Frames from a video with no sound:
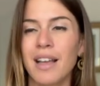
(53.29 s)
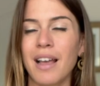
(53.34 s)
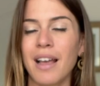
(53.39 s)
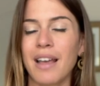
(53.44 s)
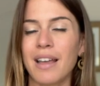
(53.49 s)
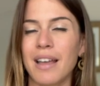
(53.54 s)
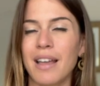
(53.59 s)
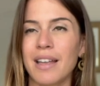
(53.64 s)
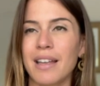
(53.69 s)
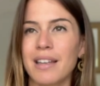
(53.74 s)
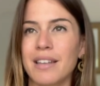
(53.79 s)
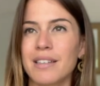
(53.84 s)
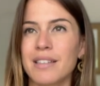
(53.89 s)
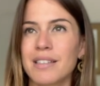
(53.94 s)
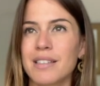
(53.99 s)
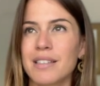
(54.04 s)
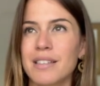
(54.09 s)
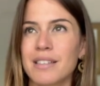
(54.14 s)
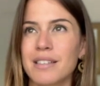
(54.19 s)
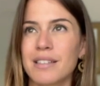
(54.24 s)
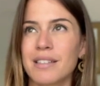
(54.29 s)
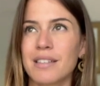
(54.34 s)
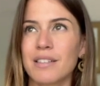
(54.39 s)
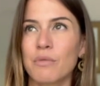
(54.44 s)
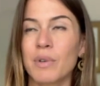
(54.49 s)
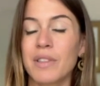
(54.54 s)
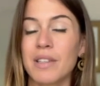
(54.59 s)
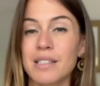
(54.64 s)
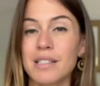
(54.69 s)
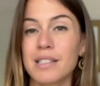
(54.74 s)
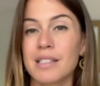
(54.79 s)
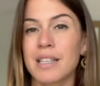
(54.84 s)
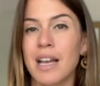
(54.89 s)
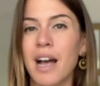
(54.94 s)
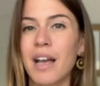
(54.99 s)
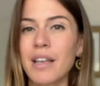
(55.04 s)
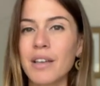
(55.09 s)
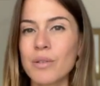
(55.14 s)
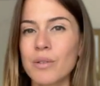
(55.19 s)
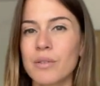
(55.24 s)
And with the
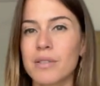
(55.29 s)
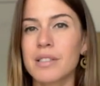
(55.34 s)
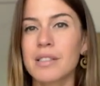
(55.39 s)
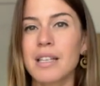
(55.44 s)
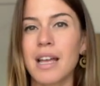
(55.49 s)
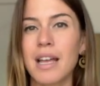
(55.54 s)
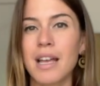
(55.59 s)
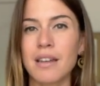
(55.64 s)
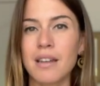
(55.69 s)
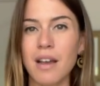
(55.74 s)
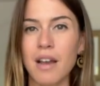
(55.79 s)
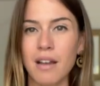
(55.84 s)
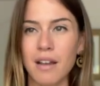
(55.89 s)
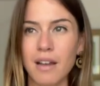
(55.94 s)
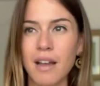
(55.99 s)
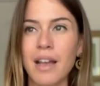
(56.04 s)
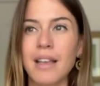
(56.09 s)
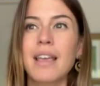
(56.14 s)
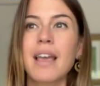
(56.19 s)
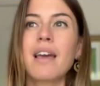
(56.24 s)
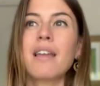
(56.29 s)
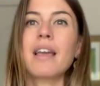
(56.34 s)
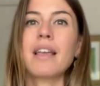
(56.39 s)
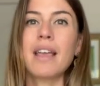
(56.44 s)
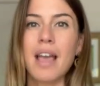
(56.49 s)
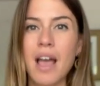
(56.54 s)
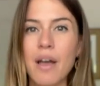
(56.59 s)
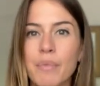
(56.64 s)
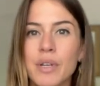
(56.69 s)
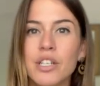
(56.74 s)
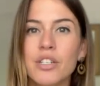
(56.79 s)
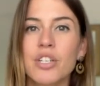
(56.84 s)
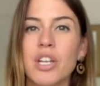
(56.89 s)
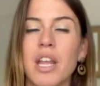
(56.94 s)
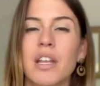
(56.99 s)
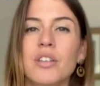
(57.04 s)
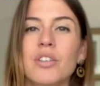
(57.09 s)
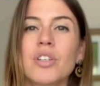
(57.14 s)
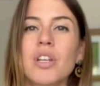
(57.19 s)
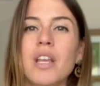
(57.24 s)
styles that, again, like have been
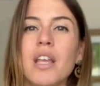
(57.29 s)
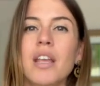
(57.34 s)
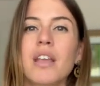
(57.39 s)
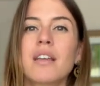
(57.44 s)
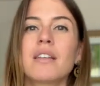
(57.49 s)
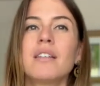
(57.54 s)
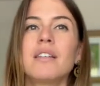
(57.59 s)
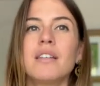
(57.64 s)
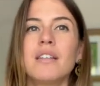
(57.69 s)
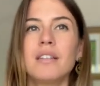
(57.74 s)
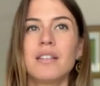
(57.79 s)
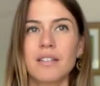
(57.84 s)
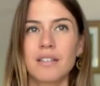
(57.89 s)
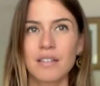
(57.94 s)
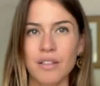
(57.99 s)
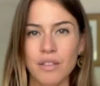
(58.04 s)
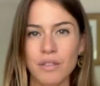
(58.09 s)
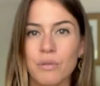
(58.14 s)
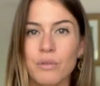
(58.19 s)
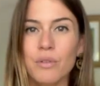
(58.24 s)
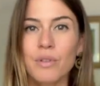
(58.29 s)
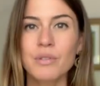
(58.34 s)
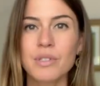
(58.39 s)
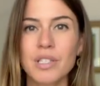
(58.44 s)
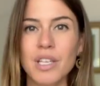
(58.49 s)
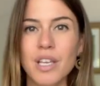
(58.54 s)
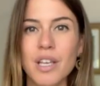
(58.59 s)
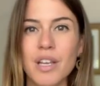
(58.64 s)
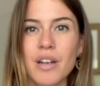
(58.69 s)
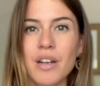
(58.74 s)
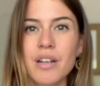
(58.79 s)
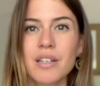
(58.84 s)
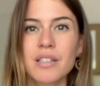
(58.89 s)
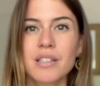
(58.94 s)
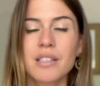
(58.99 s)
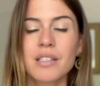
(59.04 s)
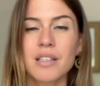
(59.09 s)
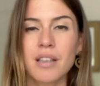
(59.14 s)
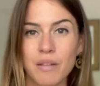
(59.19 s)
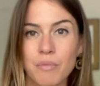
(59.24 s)
changing through those
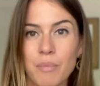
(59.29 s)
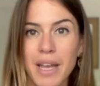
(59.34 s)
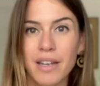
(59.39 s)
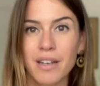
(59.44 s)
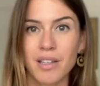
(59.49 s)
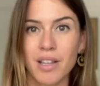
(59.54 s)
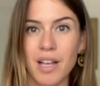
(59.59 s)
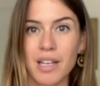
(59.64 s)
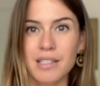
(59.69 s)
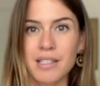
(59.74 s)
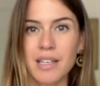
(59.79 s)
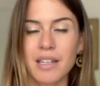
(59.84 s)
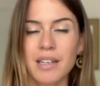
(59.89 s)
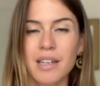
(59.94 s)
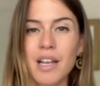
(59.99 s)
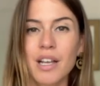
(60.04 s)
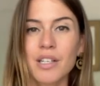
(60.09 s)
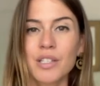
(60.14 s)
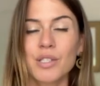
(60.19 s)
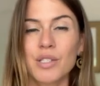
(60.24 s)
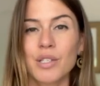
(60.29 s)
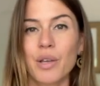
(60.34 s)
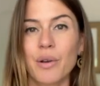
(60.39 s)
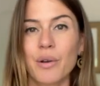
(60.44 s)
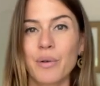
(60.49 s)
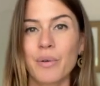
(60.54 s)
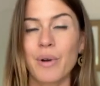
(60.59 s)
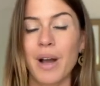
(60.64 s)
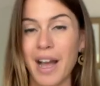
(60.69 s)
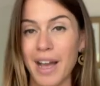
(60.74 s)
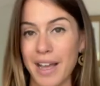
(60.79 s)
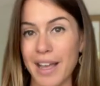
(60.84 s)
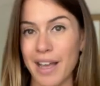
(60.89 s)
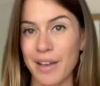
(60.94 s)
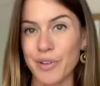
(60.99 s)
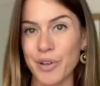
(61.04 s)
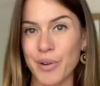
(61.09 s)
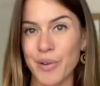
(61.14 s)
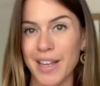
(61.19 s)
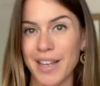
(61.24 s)
years in my closet. So I
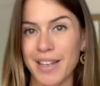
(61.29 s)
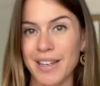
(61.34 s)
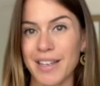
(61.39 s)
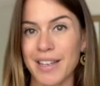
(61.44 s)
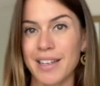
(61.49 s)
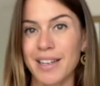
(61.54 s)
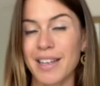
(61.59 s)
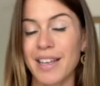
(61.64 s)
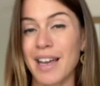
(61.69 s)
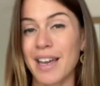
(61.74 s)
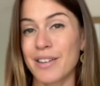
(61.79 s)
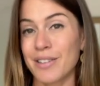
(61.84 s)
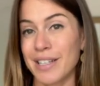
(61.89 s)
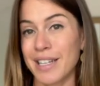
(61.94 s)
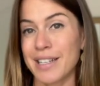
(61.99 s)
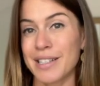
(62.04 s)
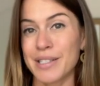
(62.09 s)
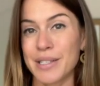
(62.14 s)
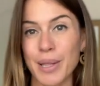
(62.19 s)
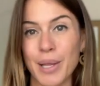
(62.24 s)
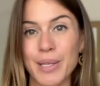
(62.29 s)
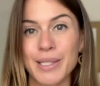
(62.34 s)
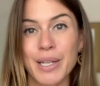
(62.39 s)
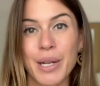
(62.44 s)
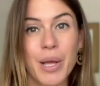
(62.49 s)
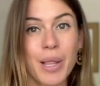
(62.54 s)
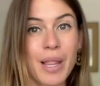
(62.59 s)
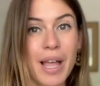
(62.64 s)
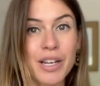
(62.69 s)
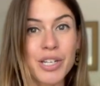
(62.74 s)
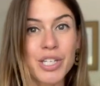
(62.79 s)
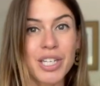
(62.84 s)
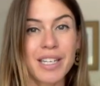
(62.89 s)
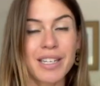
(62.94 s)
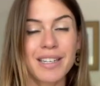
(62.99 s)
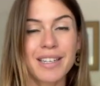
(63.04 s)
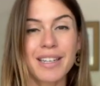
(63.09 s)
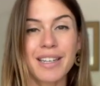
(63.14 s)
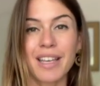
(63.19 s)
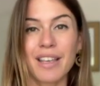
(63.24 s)
have created Carolina's Closet
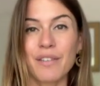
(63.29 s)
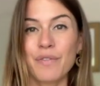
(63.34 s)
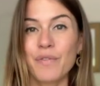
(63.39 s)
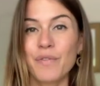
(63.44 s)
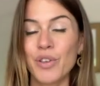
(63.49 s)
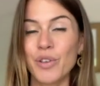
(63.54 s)
Collection. If